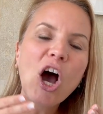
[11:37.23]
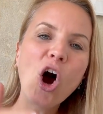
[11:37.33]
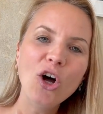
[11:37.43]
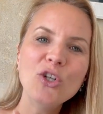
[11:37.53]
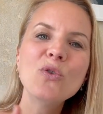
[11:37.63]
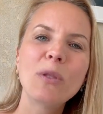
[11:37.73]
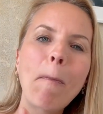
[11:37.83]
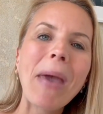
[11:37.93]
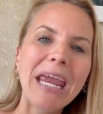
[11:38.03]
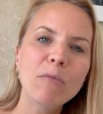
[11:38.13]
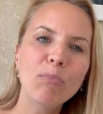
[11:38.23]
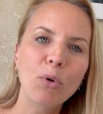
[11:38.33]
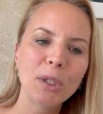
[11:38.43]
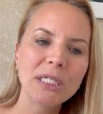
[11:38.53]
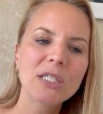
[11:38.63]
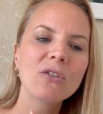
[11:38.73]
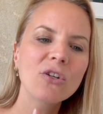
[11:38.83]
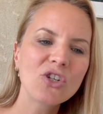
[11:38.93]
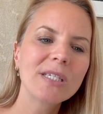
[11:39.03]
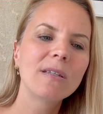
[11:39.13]
onto the pain point. It's
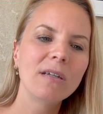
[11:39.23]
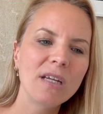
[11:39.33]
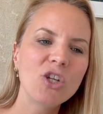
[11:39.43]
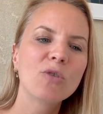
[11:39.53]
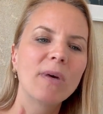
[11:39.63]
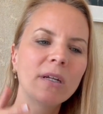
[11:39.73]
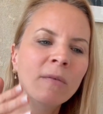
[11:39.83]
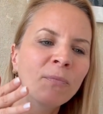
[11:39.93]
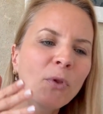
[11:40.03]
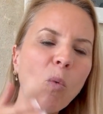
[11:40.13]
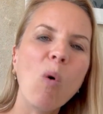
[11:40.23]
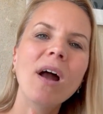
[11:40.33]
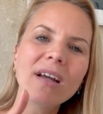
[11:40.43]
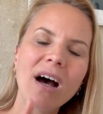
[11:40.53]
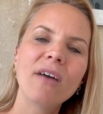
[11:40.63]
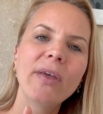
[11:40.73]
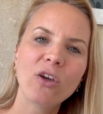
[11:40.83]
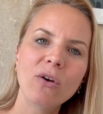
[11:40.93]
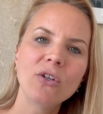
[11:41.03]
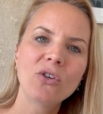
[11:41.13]
not just the niche, but what are they
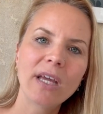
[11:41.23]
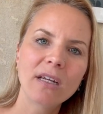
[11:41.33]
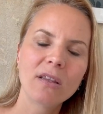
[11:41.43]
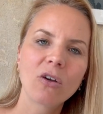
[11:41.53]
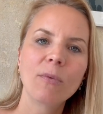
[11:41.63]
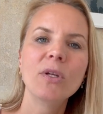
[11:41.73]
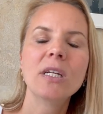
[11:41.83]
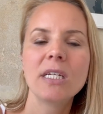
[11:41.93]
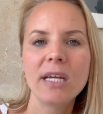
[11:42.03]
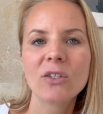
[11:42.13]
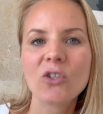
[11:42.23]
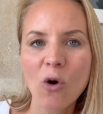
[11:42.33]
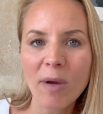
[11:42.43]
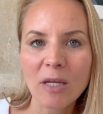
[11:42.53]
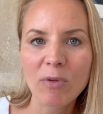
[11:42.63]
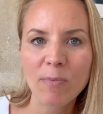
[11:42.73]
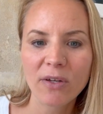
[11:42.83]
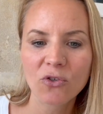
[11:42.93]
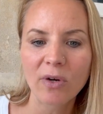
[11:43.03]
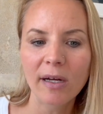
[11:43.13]
going to get in the community? And so many people are
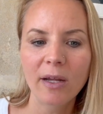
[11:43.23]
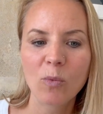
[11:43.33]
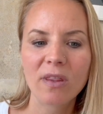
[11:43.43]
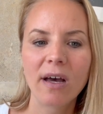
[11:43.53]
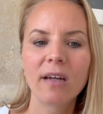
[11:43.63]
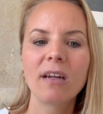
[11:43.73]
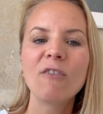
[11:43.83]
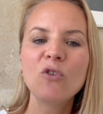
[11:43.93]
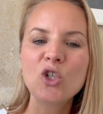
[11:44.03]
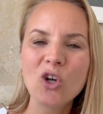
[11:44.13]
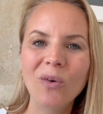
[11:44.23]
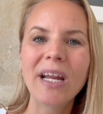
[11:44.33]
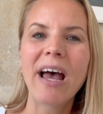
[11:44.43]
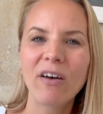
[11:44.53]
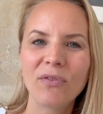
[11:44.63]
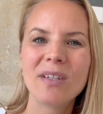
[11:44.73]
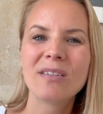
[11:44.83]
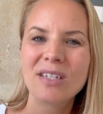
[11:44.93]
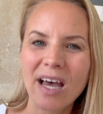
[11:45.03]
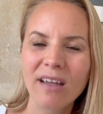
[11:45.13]
struggling with that. And if you don't have this
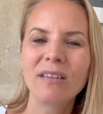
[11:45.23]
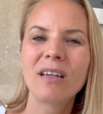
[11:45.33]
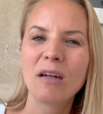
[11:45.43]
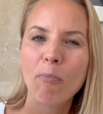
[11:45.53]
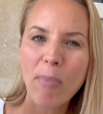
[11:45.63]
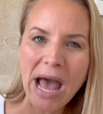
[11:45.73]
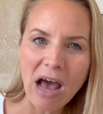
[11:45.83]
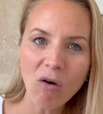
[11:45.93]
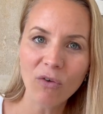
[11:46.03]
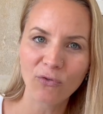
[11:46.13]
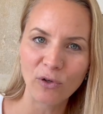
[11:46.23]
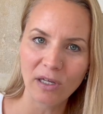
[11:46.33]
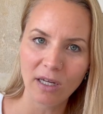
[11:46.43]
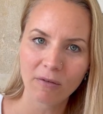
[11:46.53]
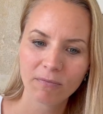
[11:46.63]
dialed in powerfully,